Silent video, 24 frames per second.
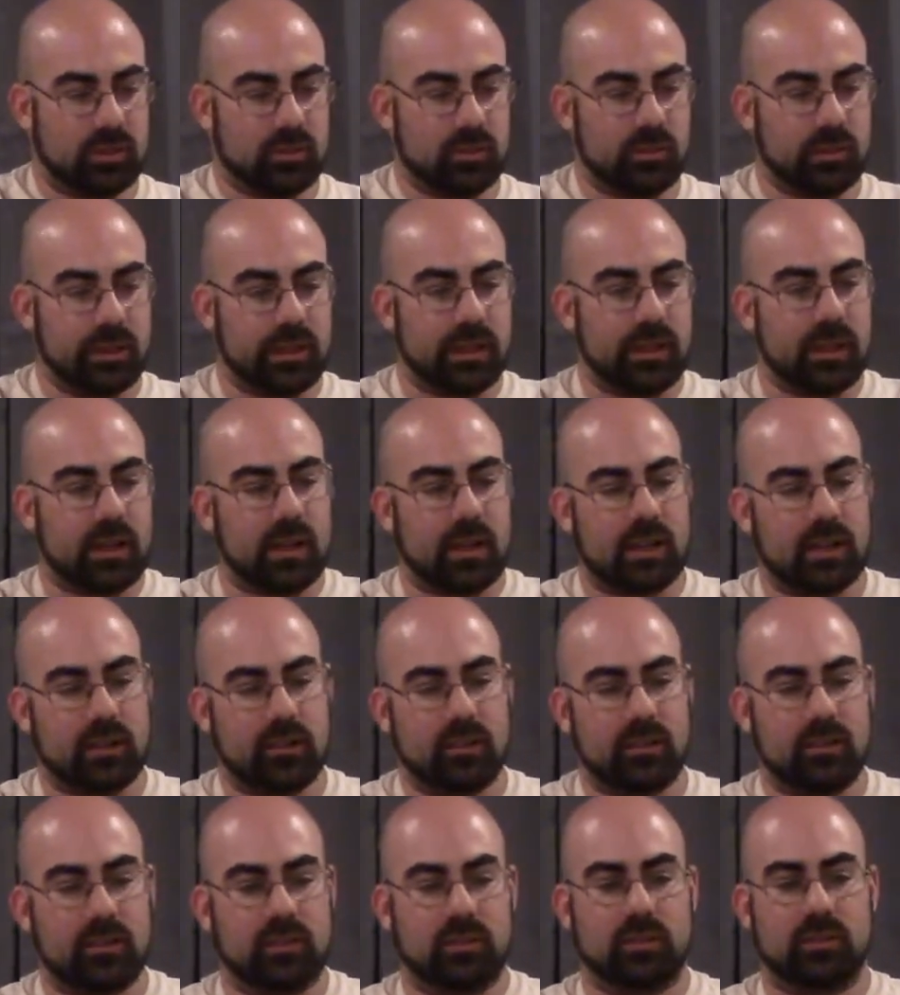We got
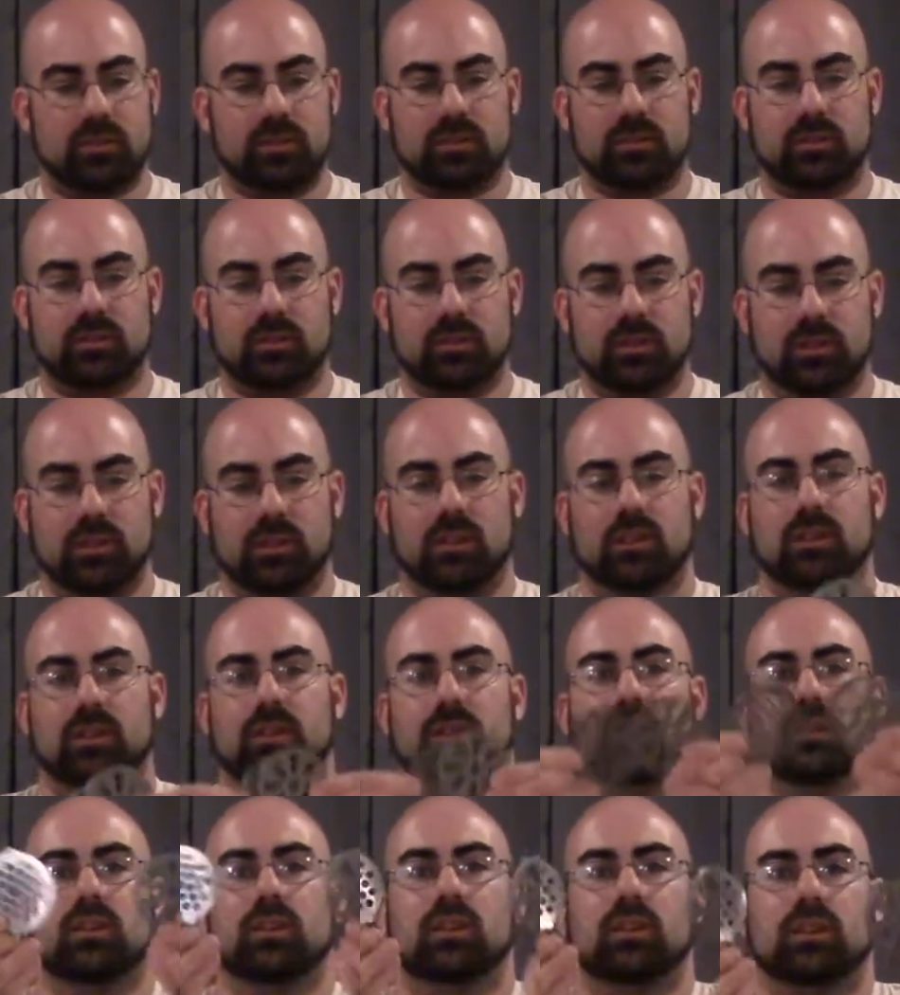
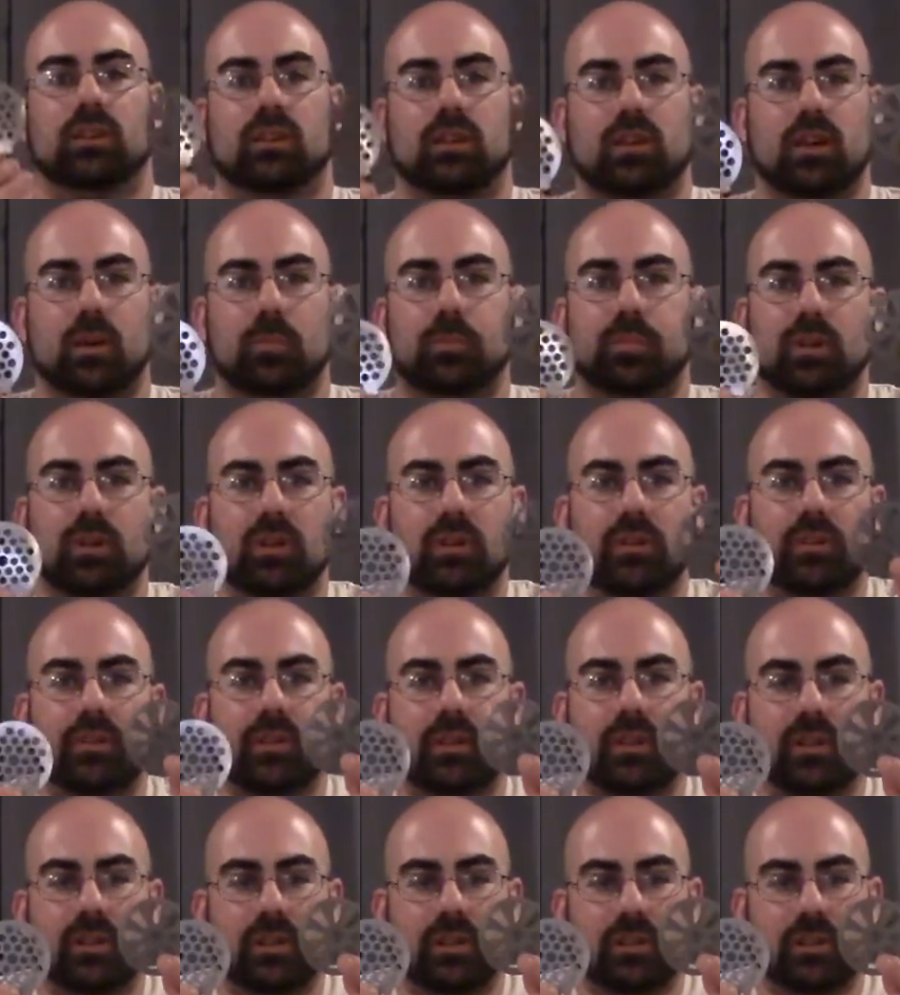a couple of
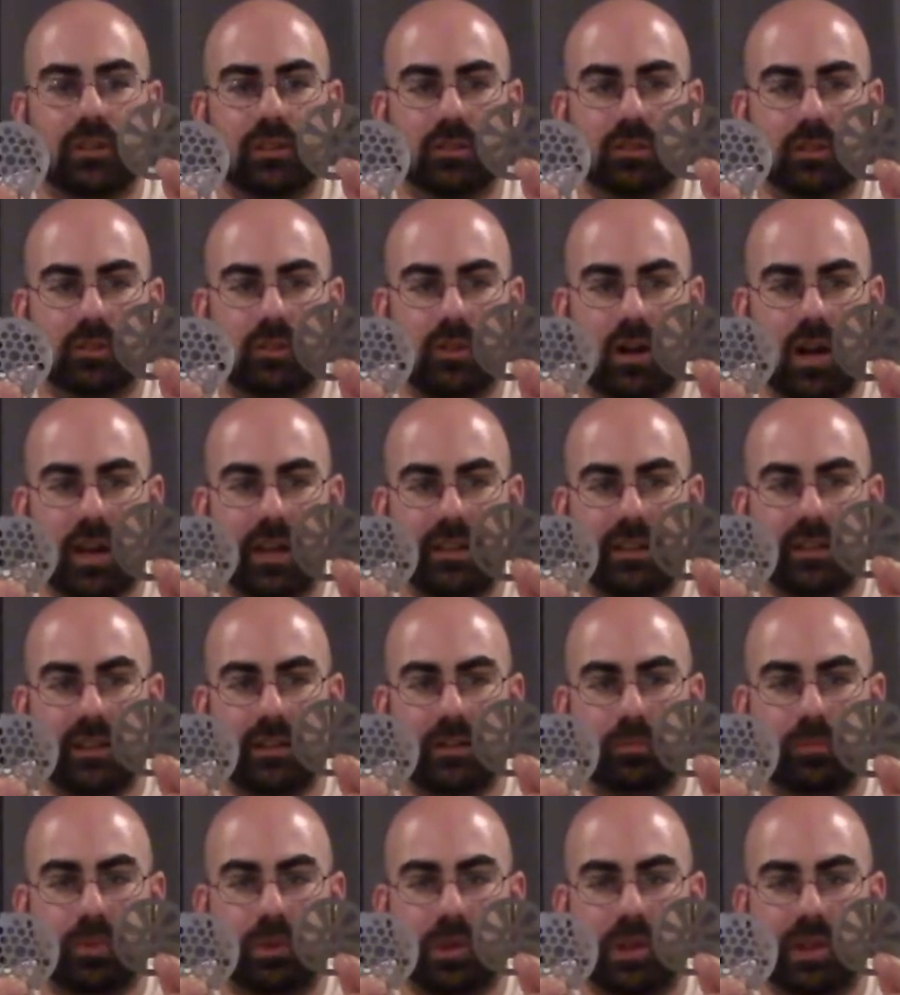the
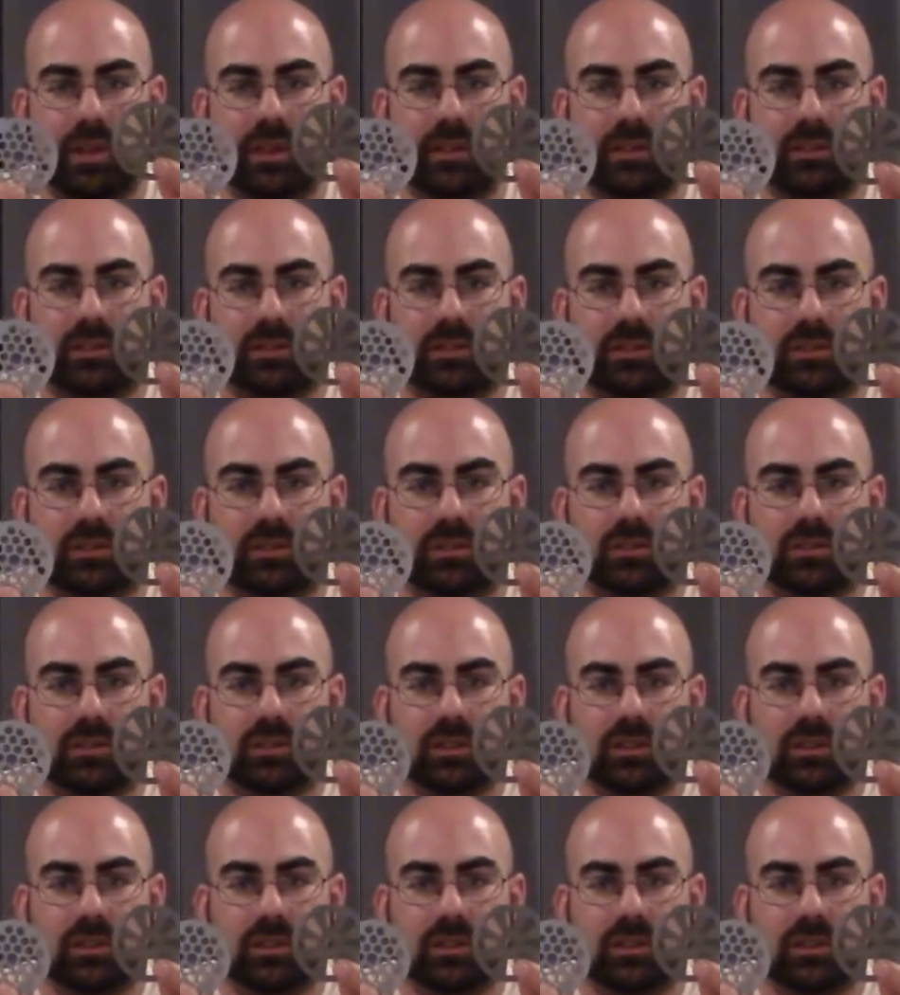grinding plates.